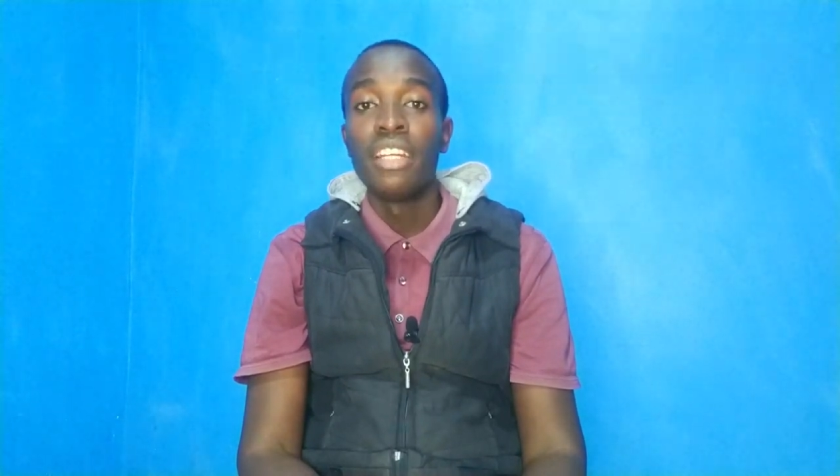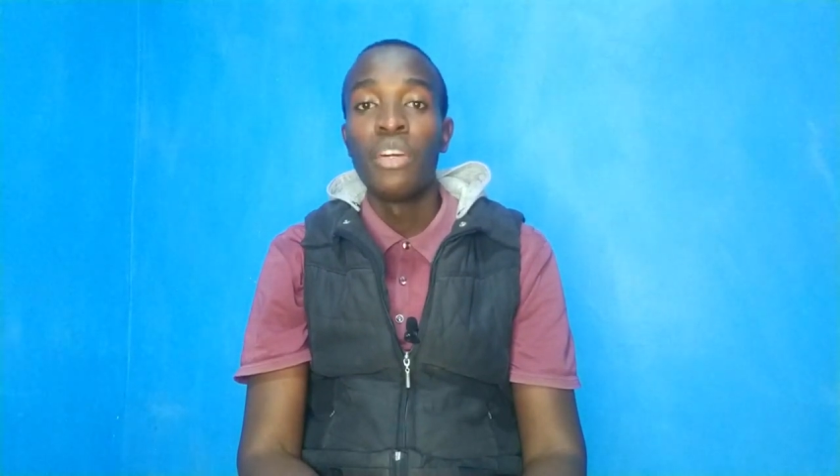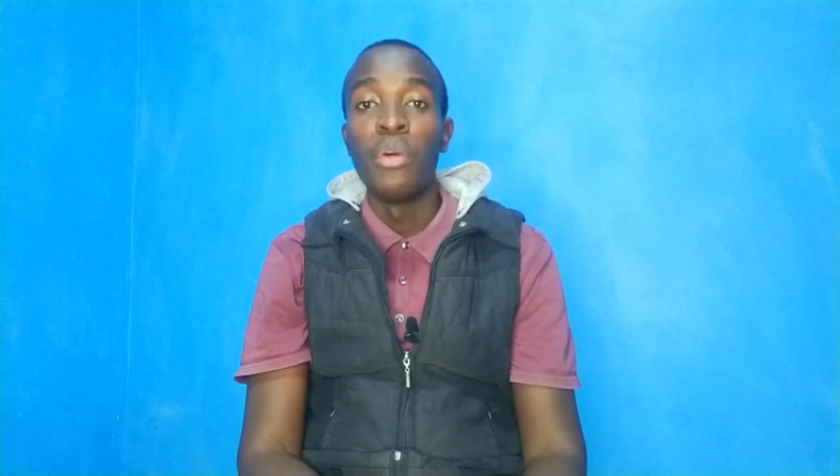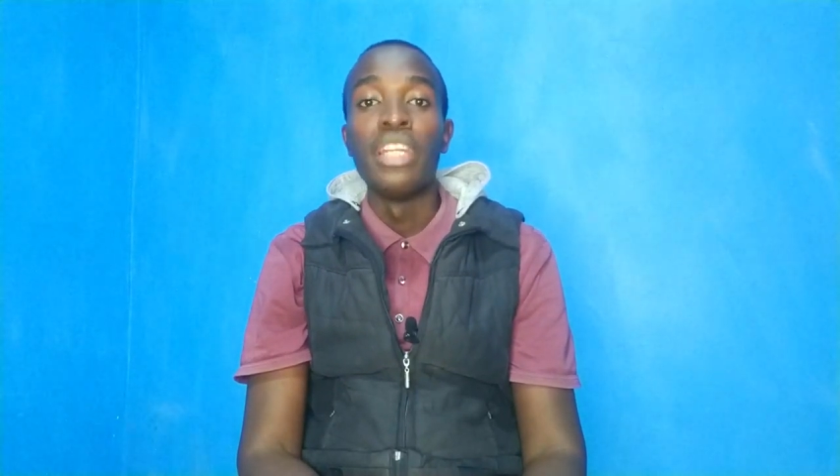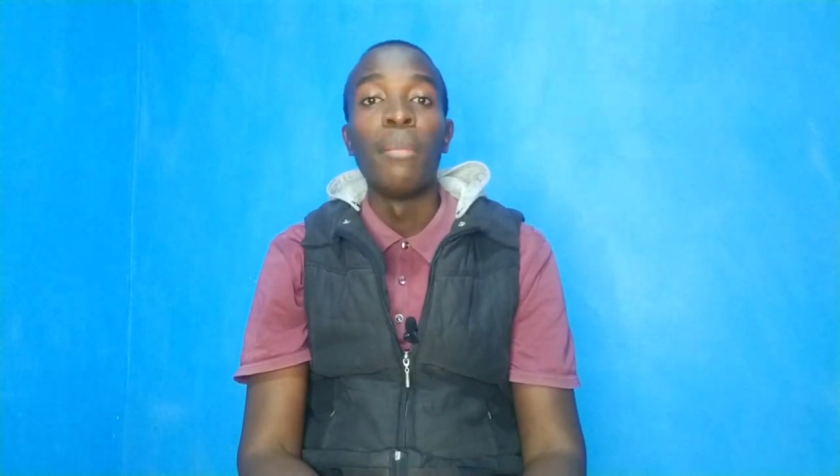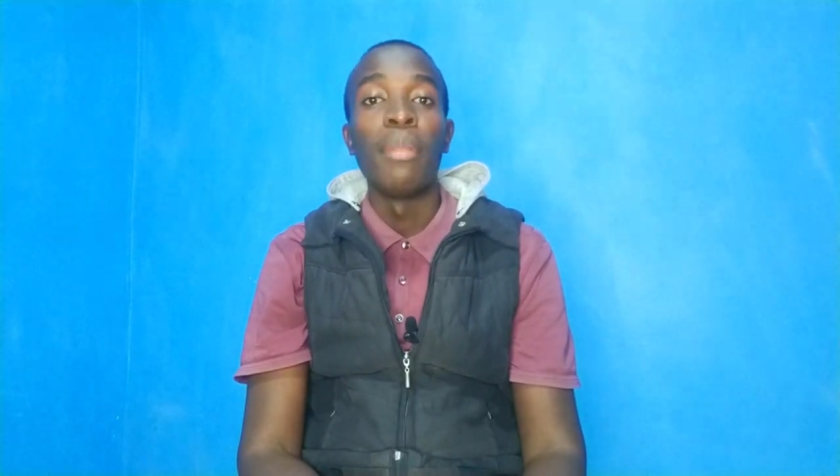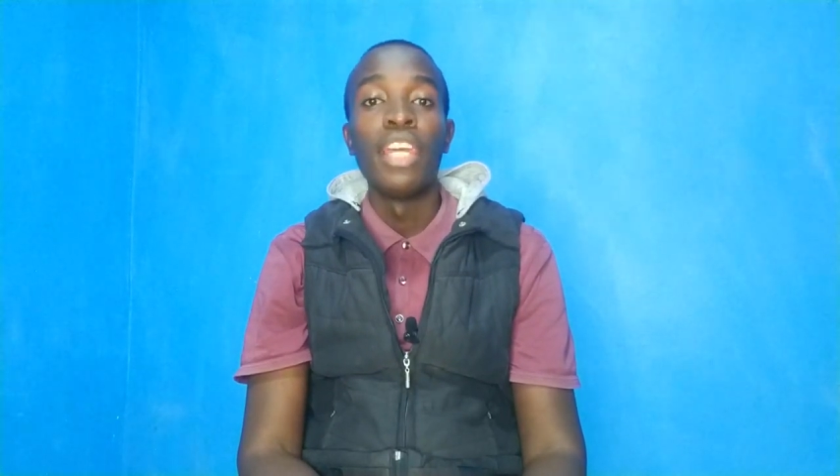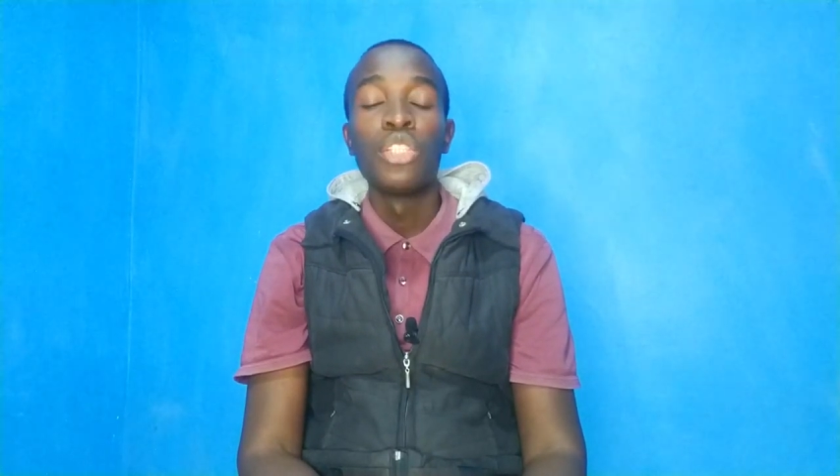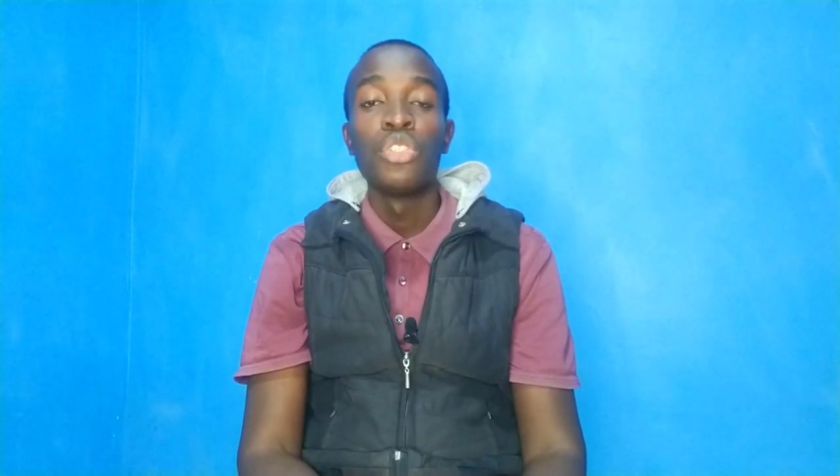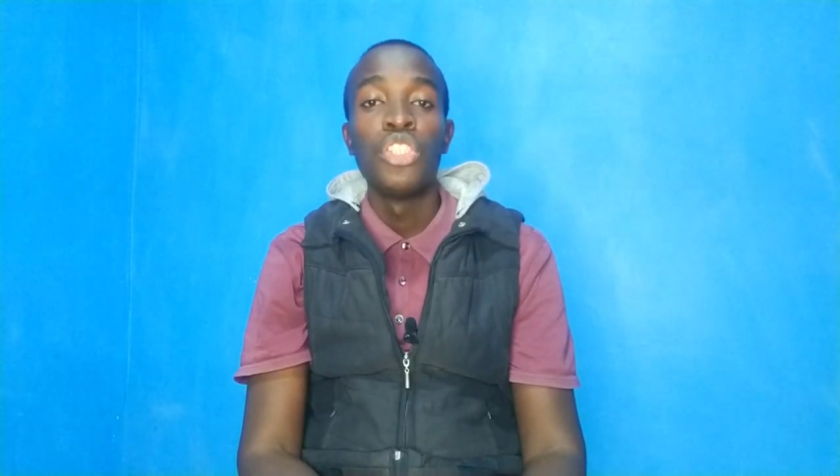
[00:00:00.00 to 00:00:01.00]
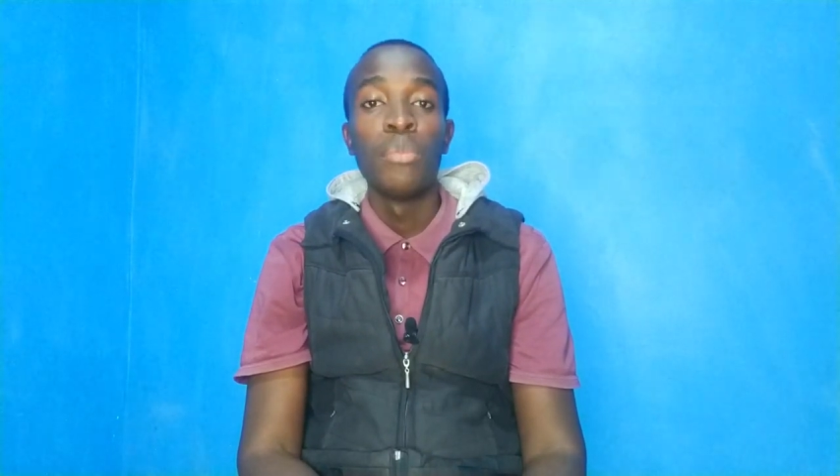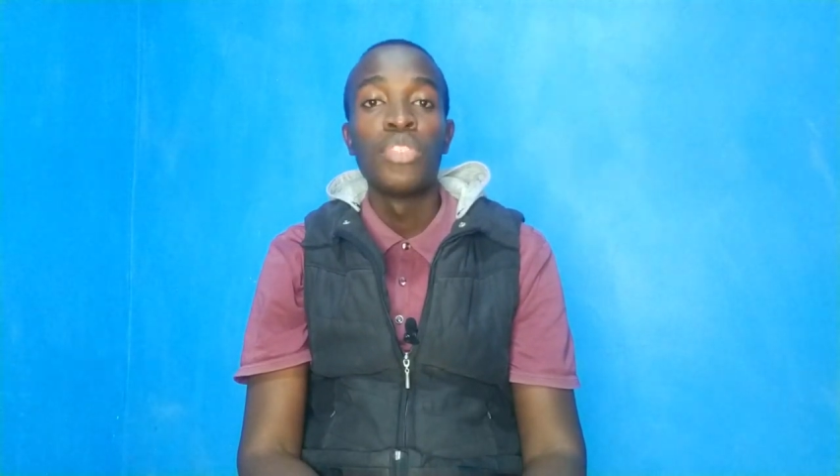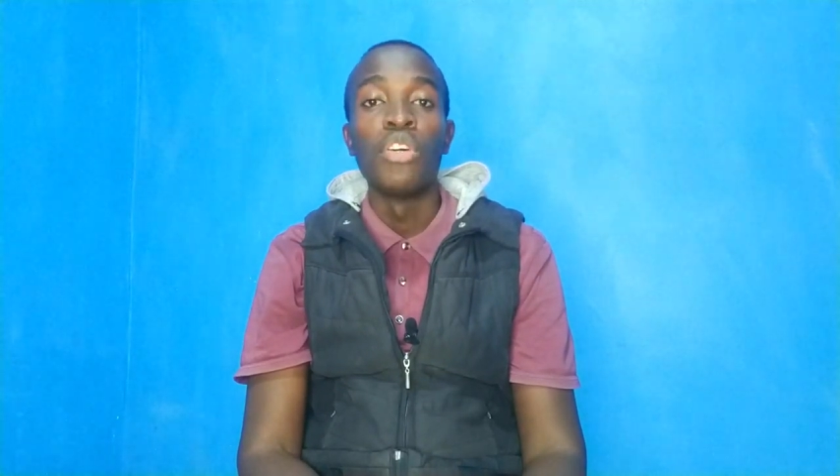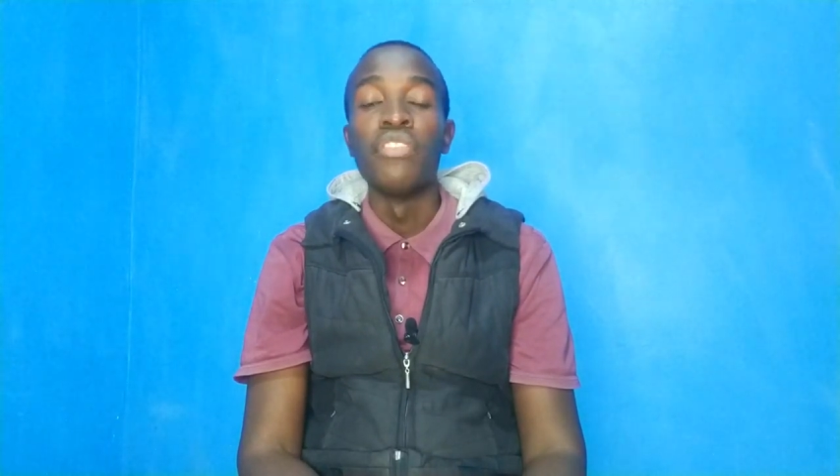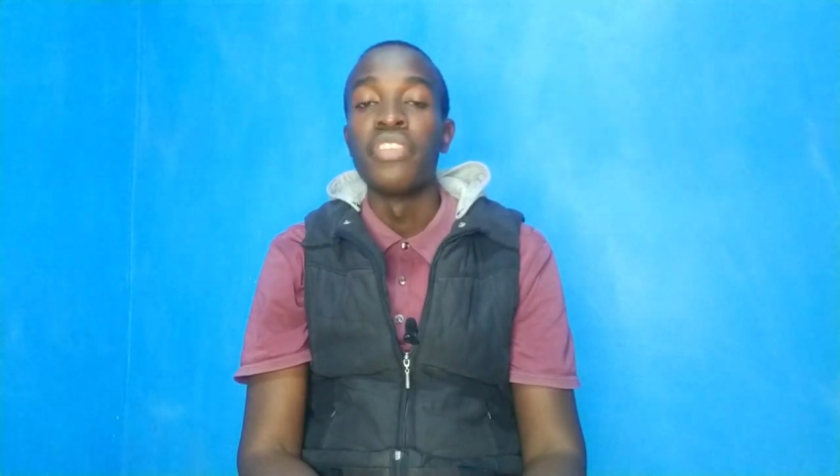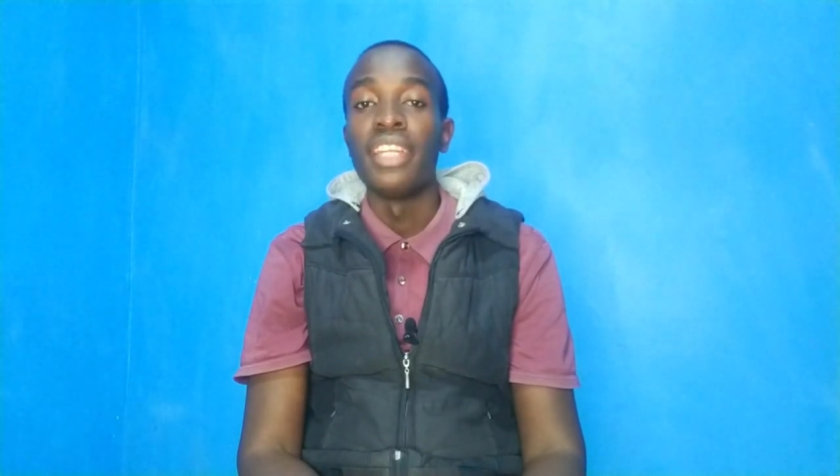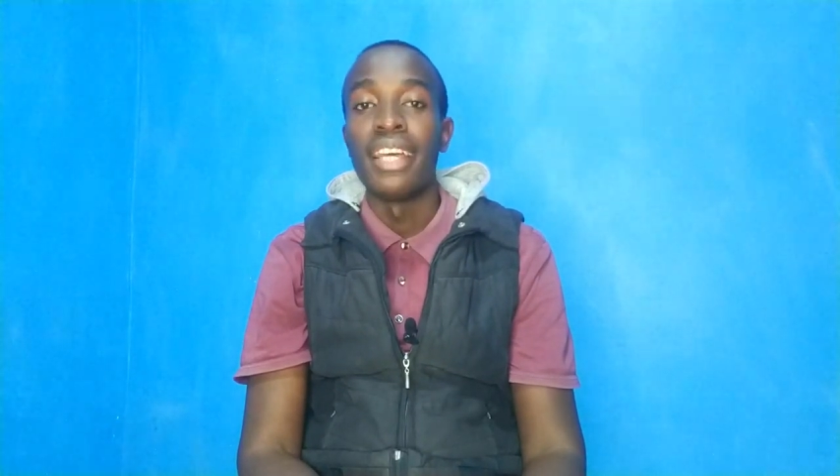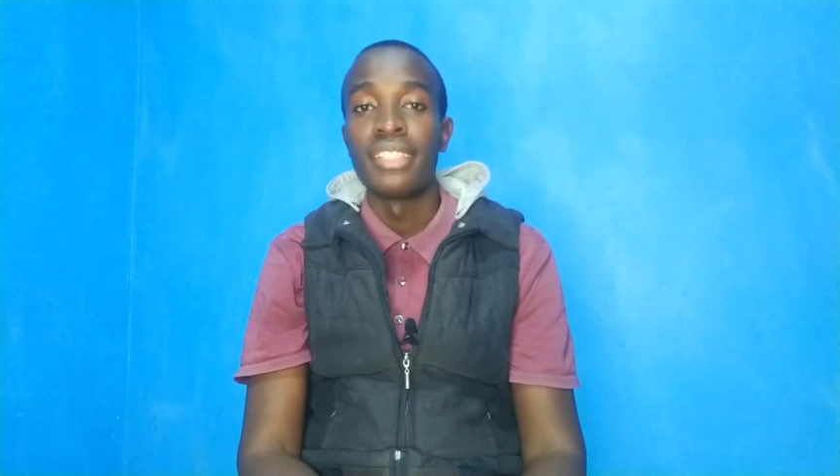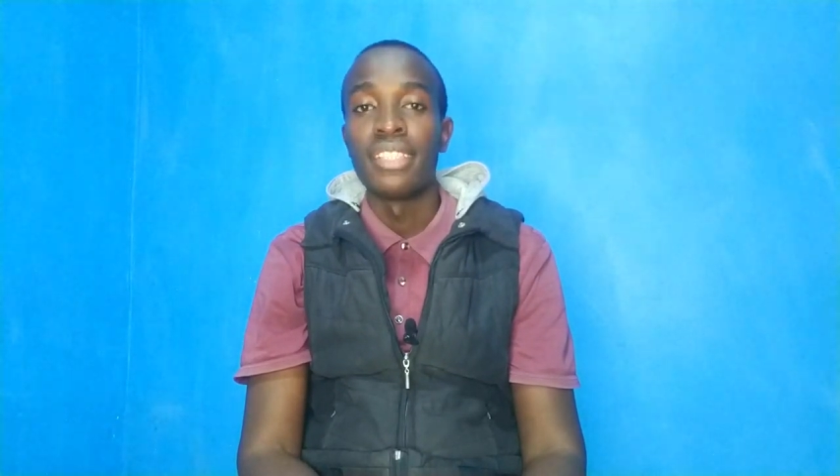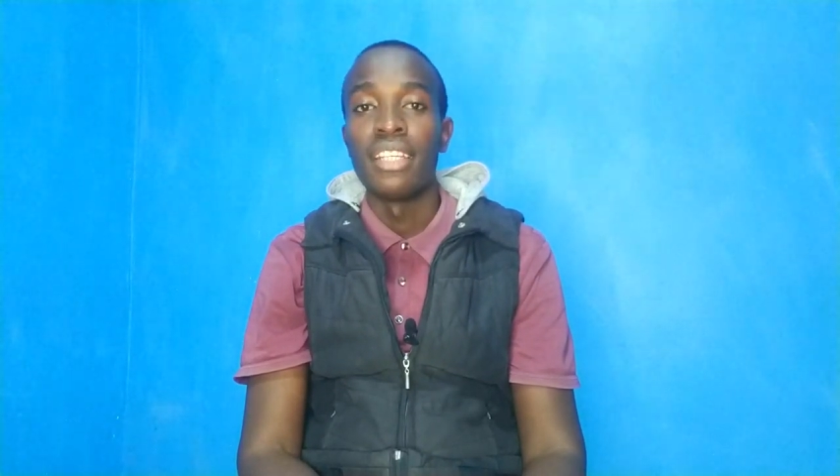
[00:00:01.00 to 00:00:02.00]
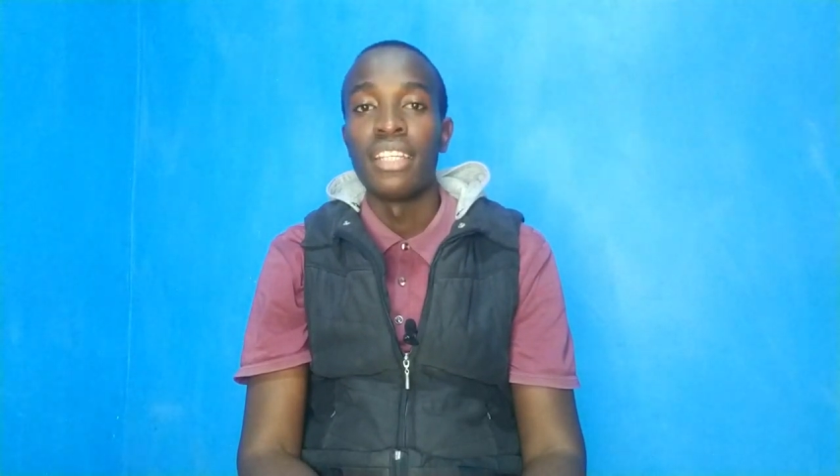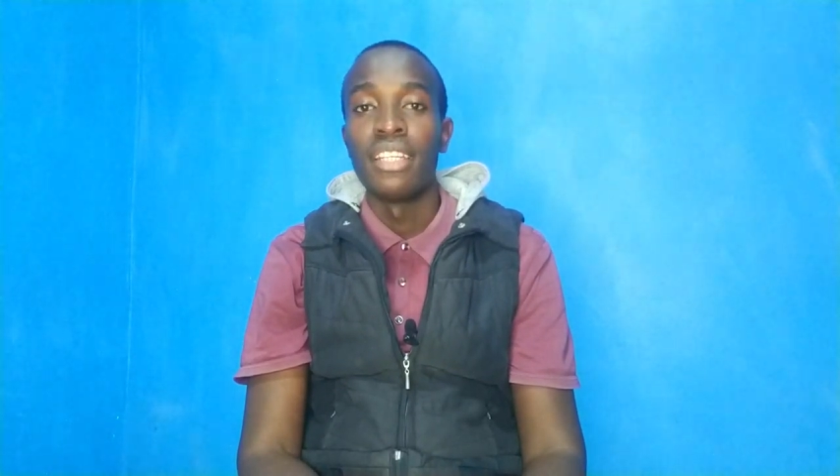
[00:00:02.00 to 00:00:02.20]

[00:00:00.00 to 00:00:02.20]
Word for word: when applying to jobs on Freelancer.